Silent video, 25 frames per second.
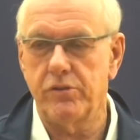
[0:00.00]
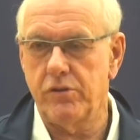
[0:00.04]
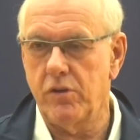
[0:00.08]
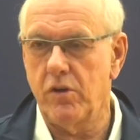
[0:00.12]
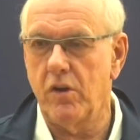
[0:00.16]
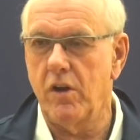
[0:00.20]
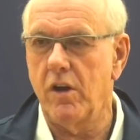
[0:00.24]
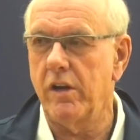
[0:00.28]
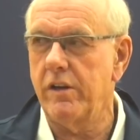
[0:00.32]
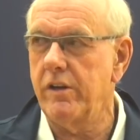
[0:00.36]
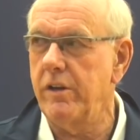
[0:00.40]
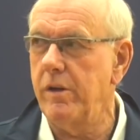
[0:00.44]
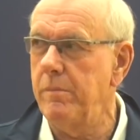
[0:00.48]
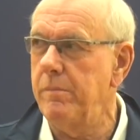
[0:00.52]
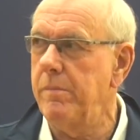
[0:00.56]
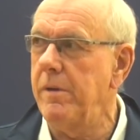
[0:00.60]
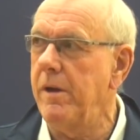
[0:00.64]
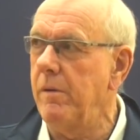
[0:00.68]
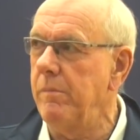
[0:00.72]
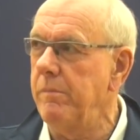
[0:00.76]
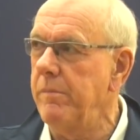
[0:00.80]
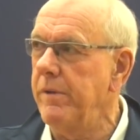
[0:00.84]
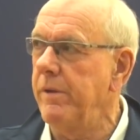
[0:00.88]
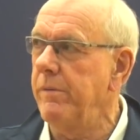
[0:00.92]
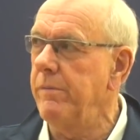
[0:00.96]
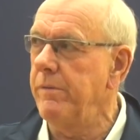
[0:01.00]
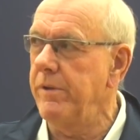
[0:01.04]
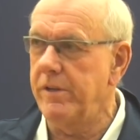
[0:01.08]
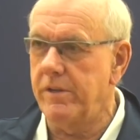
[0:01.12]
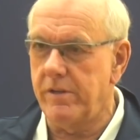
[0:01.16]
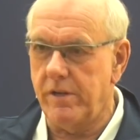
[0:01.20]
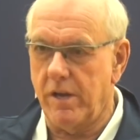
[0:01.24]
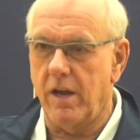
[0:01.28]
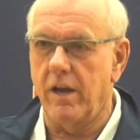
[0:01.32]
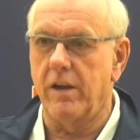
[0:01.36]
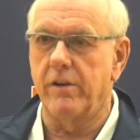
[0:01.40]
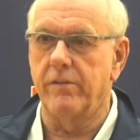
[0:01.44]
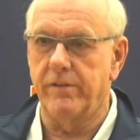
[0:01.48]
talking about me
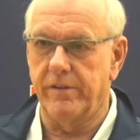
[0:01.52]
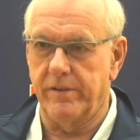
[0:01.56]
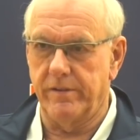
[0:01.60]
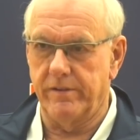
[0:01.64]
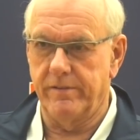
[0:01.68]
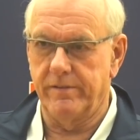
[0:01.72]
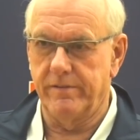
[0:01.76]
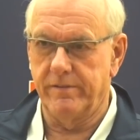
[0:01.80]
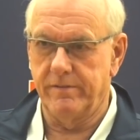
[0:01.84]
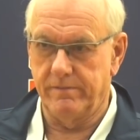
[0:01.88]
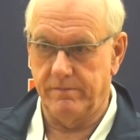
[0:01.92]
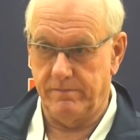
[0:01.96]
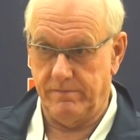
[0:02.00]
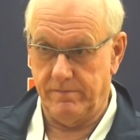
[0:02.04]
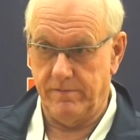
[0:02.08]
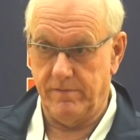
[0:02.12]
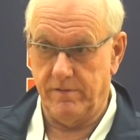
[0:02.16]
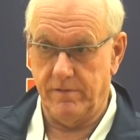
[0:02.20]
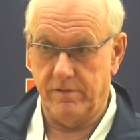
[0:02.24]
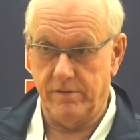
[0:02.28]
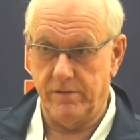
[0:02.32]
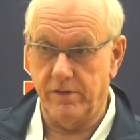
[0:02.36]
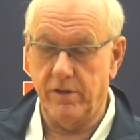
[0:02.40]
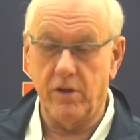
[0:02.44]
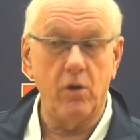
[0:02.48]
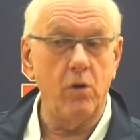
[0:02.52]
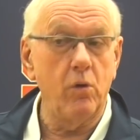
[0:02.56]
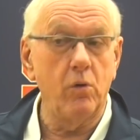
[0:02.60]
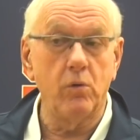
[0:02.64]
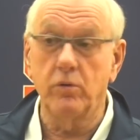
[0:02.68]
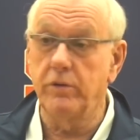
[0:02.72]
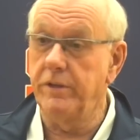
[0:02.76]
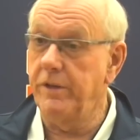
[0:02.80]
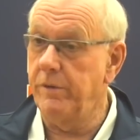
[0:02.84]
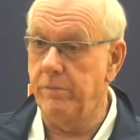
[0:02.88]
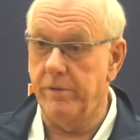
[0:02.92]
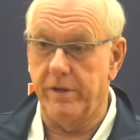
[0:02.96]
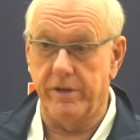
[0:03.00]
retiring, the
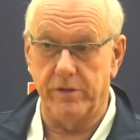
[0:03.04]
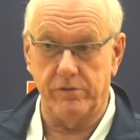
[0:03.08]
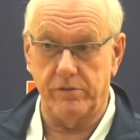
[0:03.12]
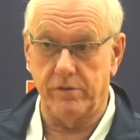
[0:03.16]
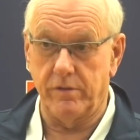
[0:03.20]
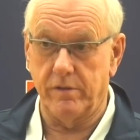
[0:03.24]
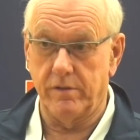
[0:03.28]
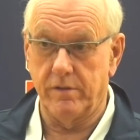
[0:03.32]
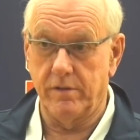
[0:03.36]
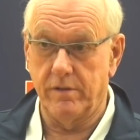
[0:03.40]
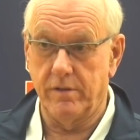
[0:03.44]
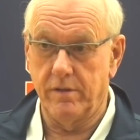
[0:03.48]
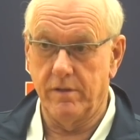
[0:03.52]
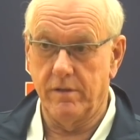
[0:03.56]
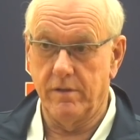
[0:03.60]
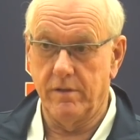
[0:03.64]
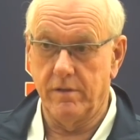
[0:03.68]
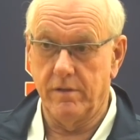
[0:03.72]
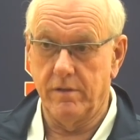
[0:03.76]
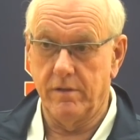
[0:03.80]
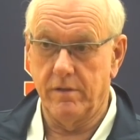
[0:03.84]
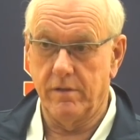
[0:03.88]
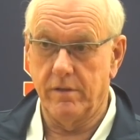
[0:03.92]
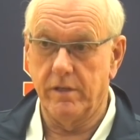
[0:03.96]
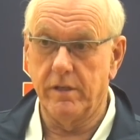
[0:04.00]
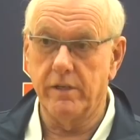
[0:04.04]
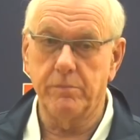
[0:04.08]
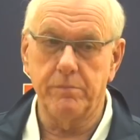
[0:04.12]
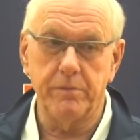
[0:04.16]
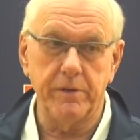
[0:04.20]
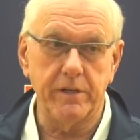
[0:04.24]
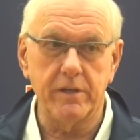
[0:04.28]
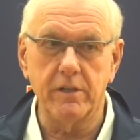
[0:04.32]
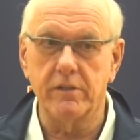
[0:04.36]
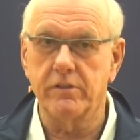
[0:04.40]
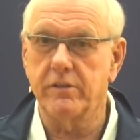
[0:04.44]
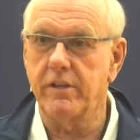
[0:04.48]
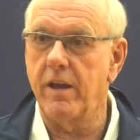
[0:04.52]
only reason, is
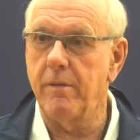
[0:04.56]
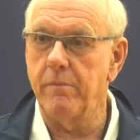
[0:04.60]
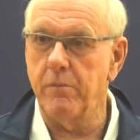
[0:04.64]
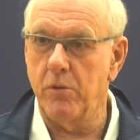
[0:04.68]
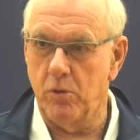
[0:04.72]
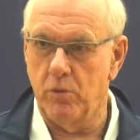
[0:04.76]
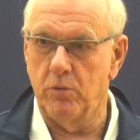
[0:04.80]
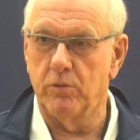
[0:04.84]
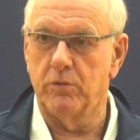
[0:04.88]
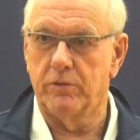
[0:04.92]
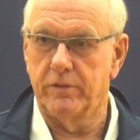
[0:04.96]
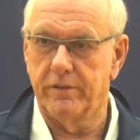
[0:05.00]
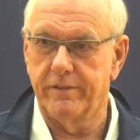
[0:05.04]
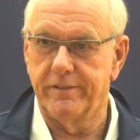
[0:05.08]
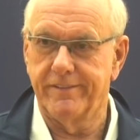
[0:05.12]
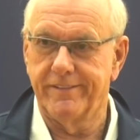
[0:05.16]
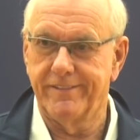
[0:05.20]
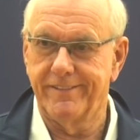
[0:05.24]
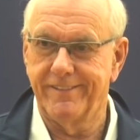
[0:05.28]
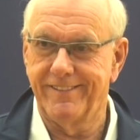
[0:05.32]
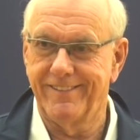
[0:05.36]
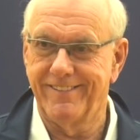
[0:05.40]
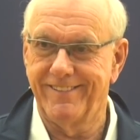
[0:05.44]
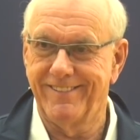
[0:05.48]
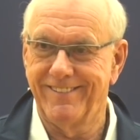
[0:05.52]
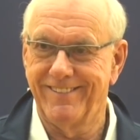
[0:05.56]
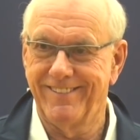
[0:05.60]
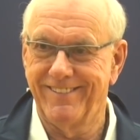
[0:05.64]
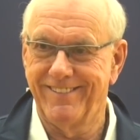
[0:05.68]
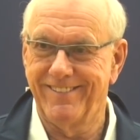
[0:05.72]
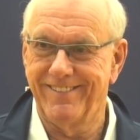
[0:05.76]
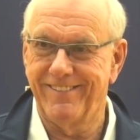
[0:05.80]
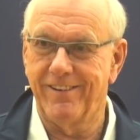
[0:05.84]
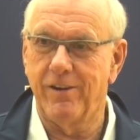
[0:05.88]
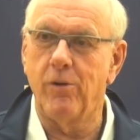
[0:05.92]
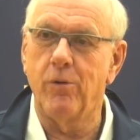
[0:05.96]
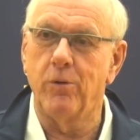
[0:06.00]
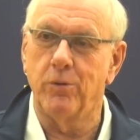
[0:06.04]
because I'm old.
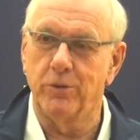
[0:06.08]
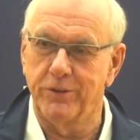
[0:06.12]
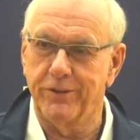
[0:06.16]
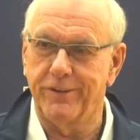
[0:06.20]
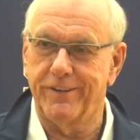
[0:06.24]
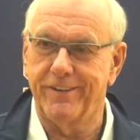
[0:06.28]
Older.